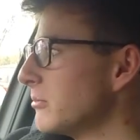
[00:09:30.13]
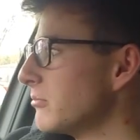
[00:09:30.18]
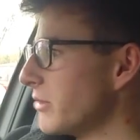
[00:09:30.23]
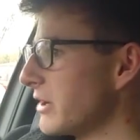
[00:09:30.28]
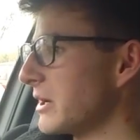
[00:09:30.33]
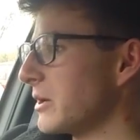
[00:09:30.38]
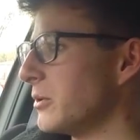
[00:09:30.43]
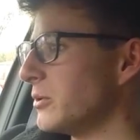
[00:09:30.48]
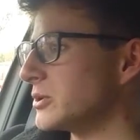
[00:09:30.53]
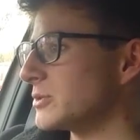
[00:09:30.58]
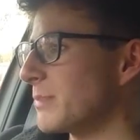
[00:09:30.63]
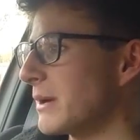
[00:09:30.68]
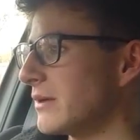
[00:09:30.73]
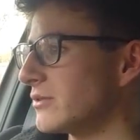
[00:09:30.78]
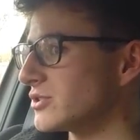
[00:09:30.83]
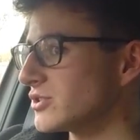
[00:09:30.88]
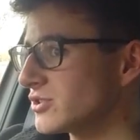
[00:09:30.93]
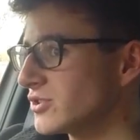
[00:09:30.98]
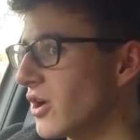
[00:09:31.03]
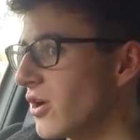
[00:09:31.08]
brake
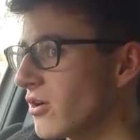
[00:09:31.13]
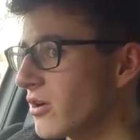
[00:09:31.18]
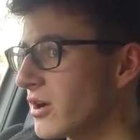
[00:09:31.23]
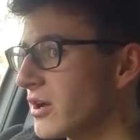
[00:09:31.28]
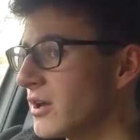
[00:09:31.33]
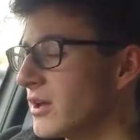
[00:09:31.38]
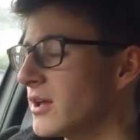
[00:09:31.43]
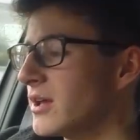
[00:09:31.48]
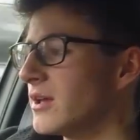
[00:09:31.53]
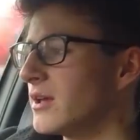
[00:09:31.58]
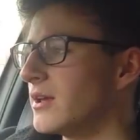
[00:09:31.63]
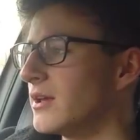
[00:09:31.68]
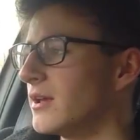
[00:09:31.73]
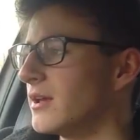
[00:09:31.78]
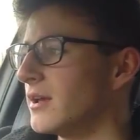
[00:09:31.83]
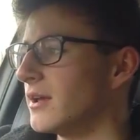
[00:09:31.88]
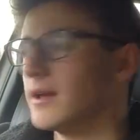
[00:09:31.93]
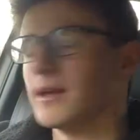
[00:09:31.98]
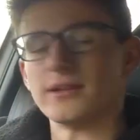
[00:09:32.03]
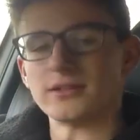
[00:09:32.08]
horsepower stock,
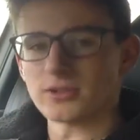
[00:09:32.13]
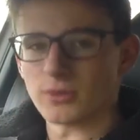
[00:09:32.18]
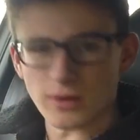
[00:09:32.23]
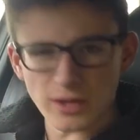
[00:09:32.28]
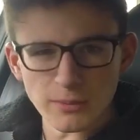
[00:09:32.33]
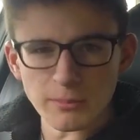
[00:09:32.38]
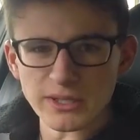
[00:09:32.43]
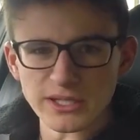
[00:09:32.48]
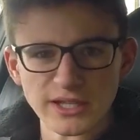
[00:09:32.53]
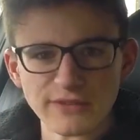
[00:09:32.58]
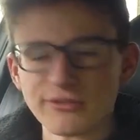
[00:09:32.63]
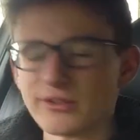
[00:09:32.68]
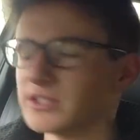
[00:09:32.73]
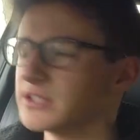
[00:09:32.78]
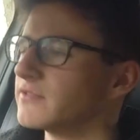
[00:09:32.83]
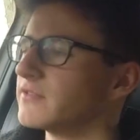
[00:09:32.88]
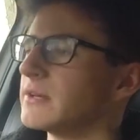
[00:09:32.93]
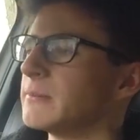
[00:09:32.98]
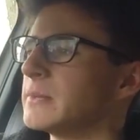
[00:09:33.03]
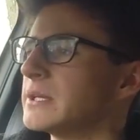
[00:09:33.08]
it's quite a big
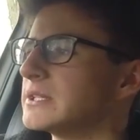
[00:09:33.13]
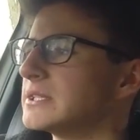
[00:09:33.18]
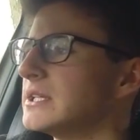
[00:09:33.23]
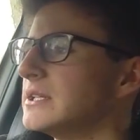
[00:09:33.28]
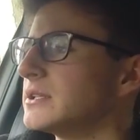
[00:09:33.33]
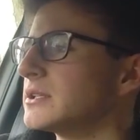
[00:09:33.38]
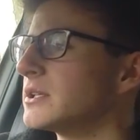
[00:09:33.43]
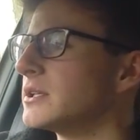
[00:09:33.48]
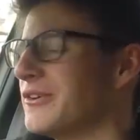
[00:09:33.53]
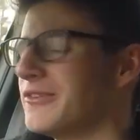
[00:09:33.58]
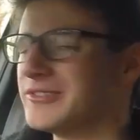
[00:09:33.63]
difference, if that makes sense.